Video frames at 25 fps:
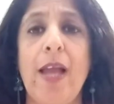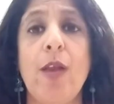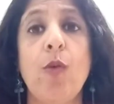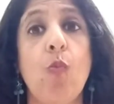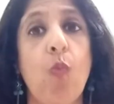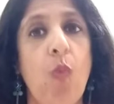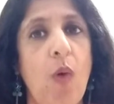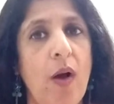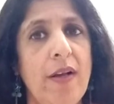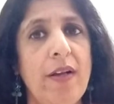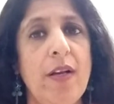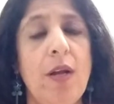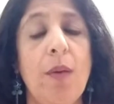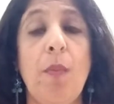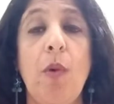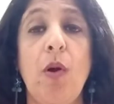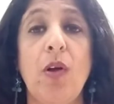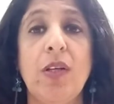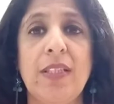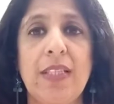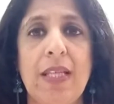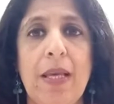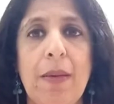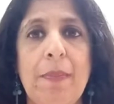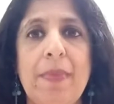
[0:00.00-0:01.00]
and one
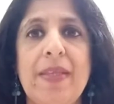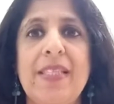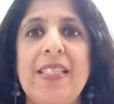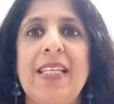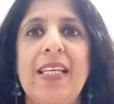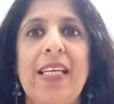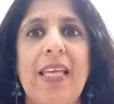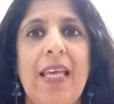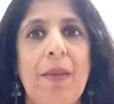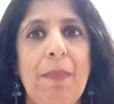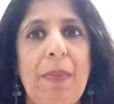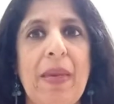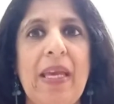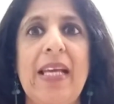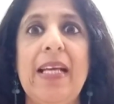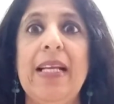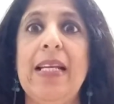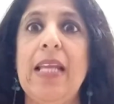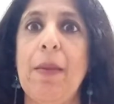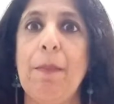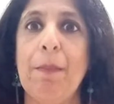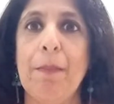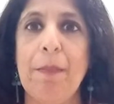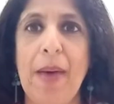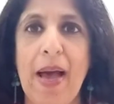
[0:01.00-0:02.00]
among them is the chemical
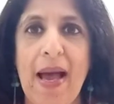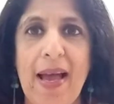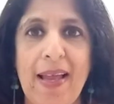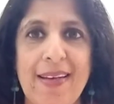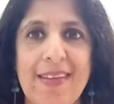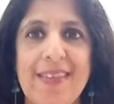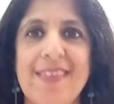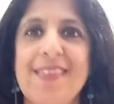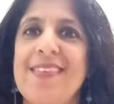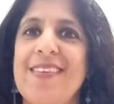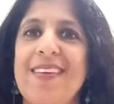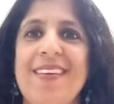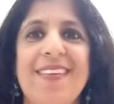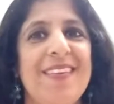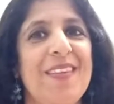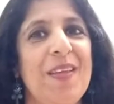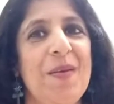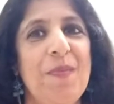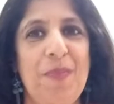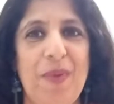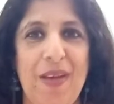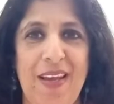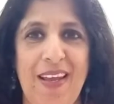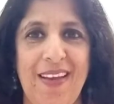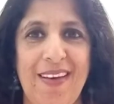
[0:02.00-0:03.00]
imbalance in the
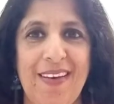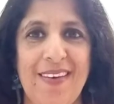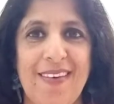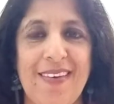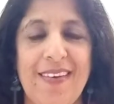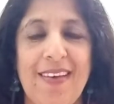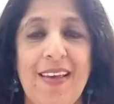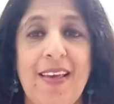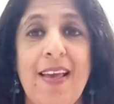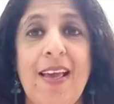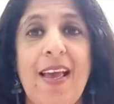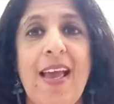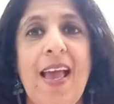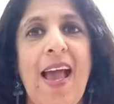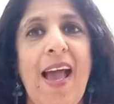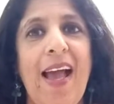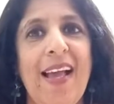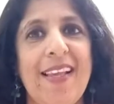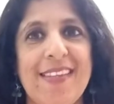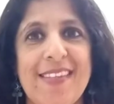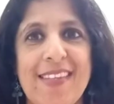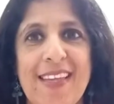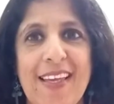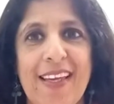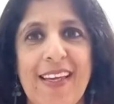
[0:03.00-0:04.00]
brain.
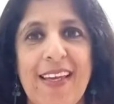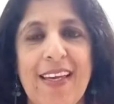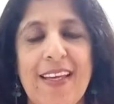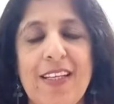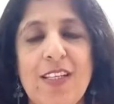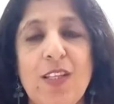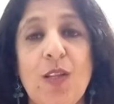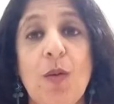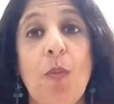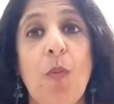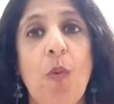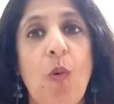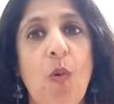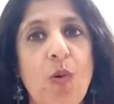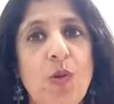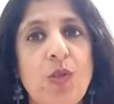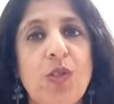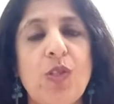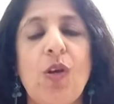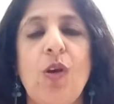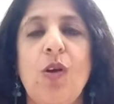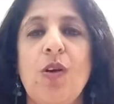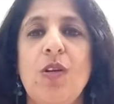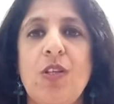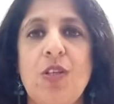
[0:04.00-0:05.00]
And second, the
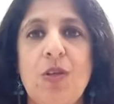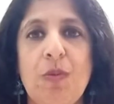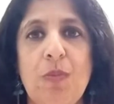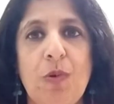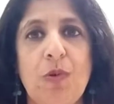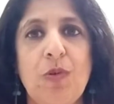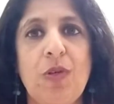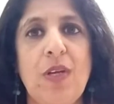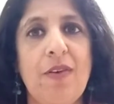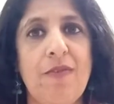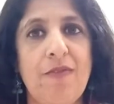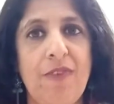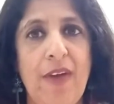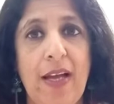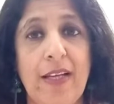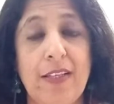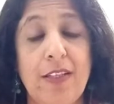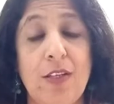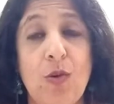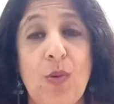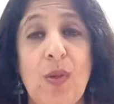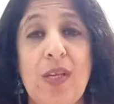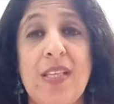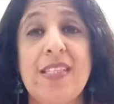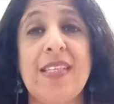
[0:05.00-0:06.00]
most contributing
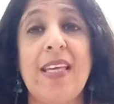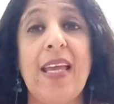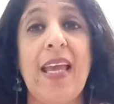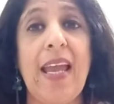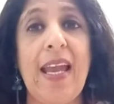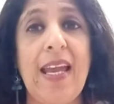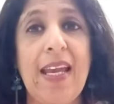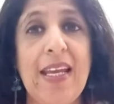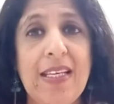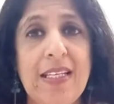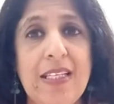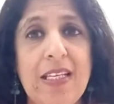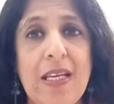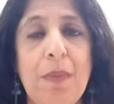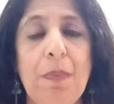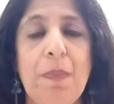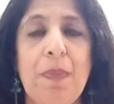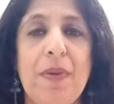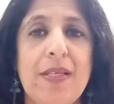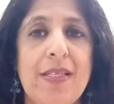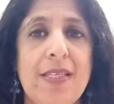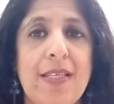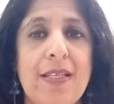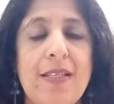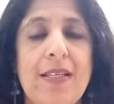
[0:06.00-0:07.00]
factor, you can say
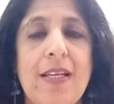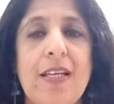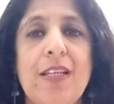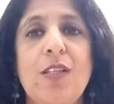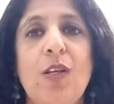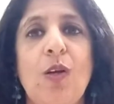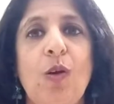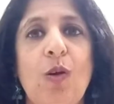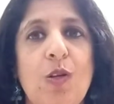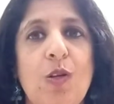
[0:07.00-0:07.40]
80% the